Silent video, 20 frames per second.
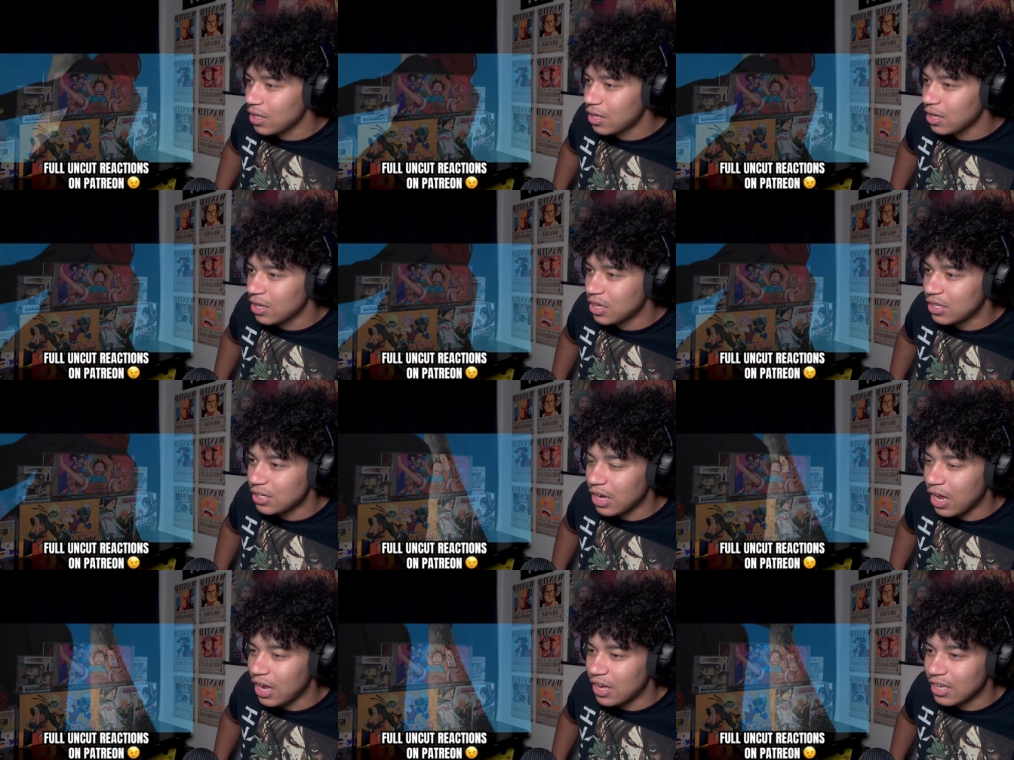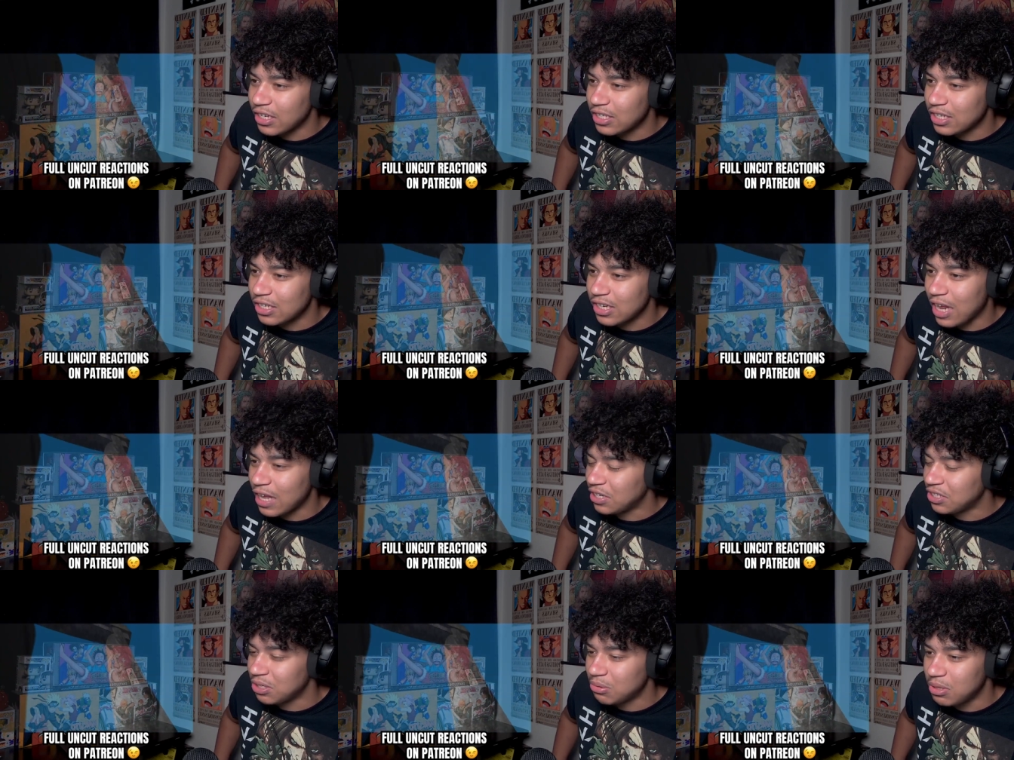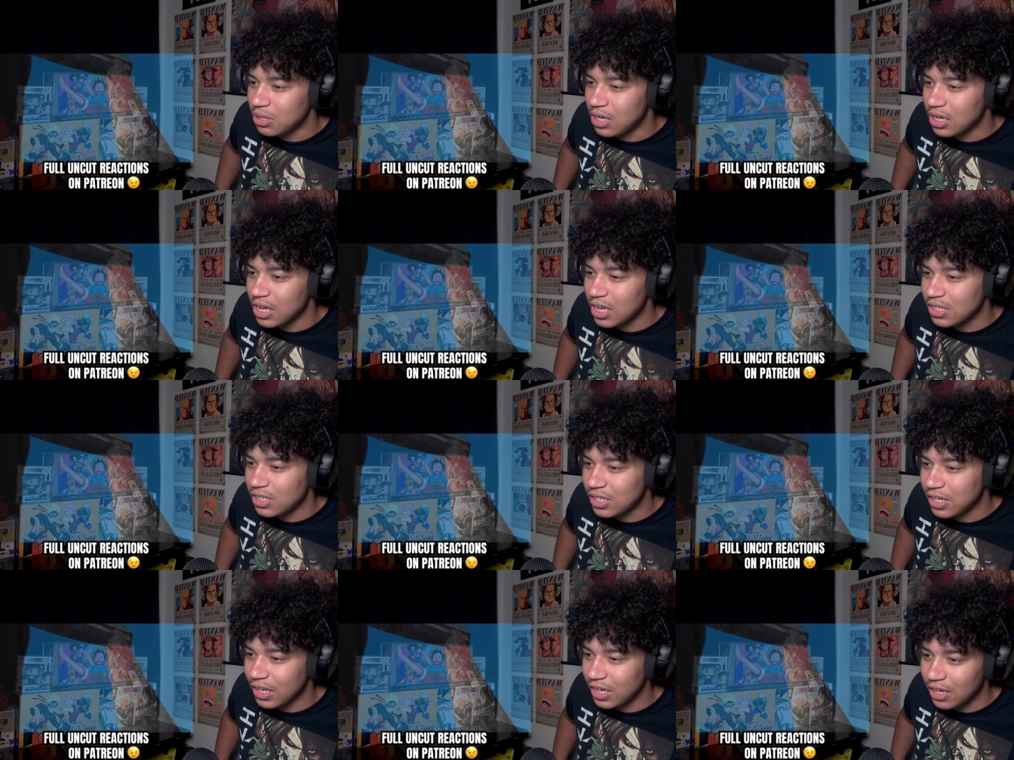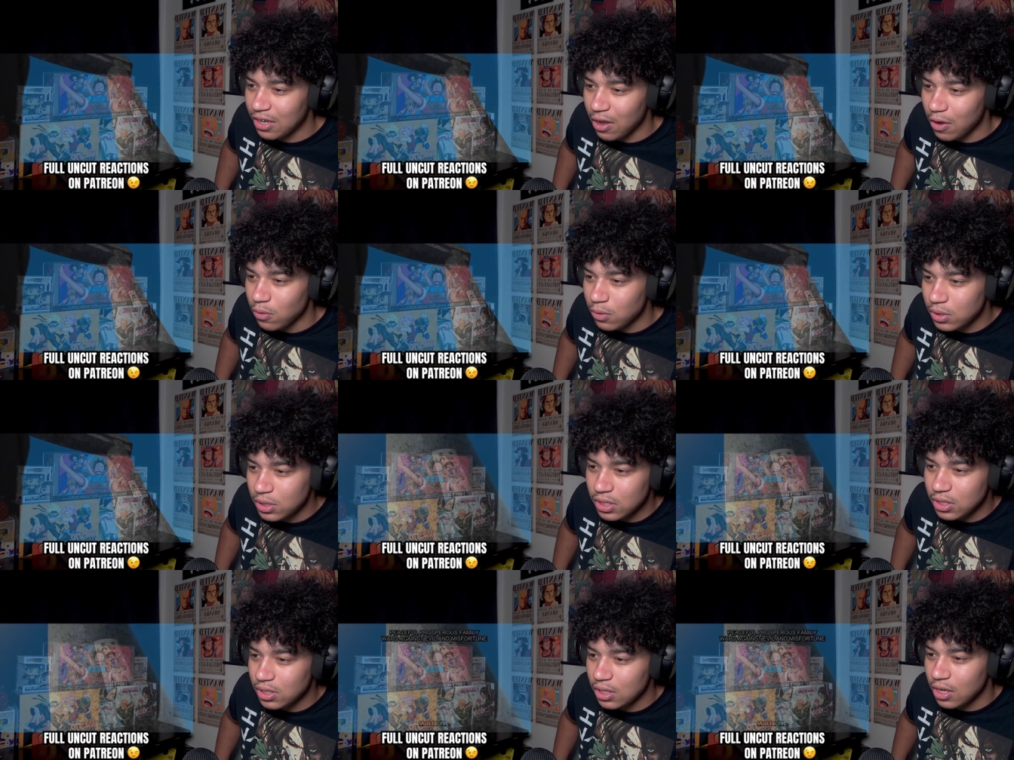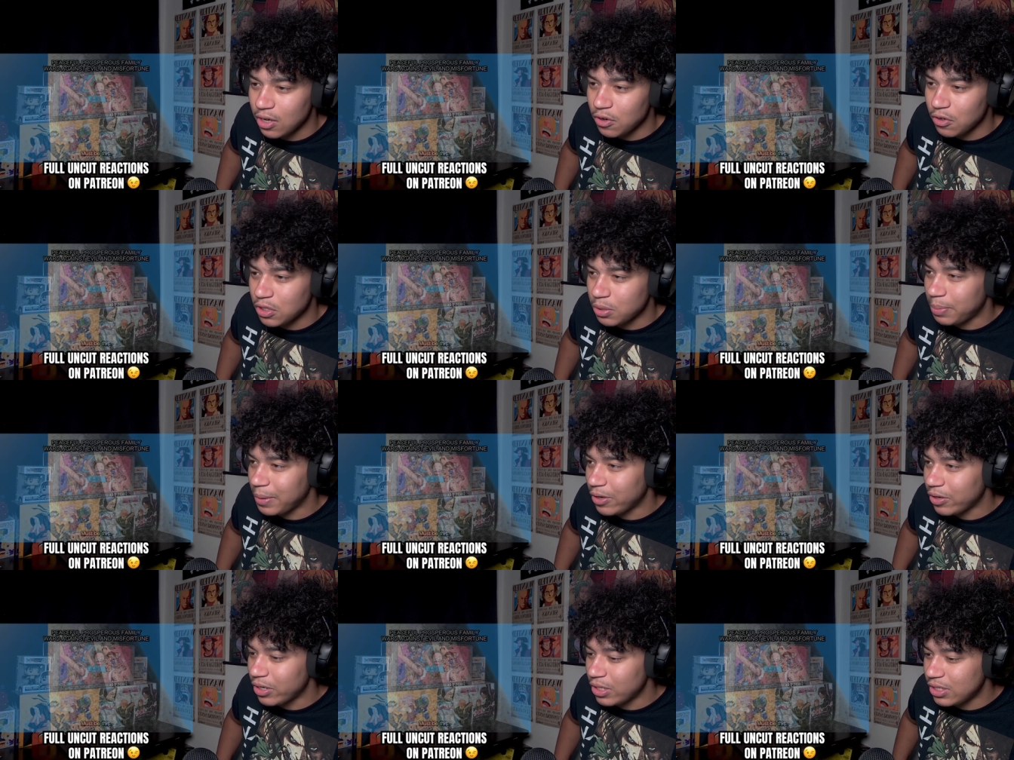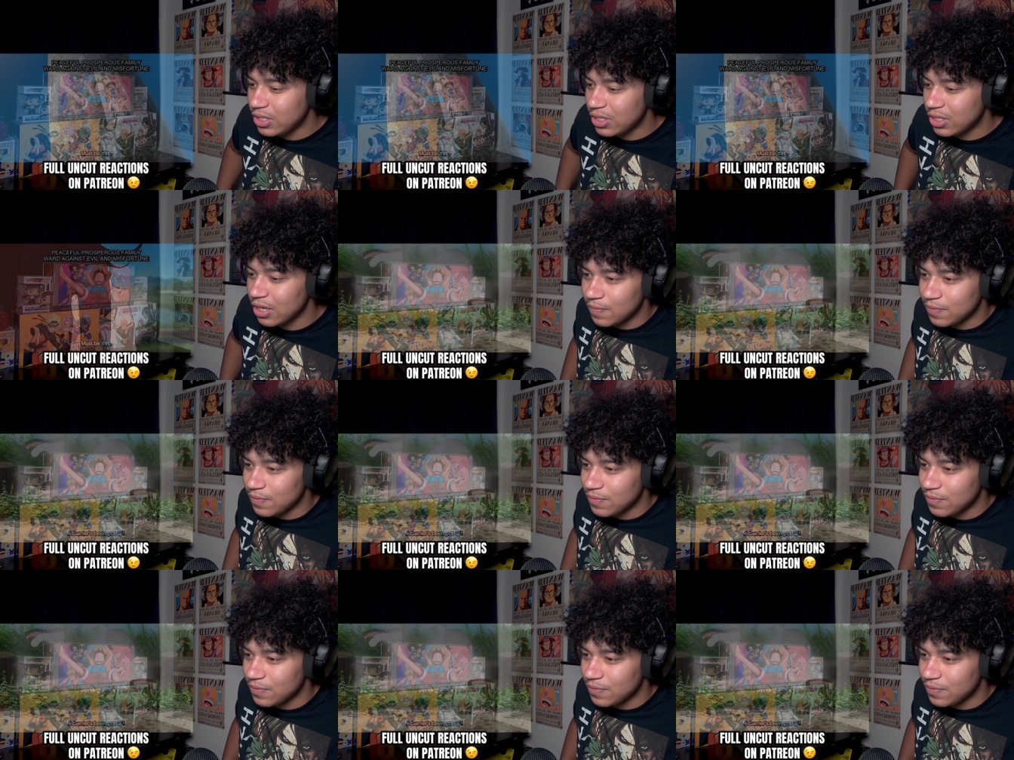Because I guess it has something against, like, ghosts or spirits.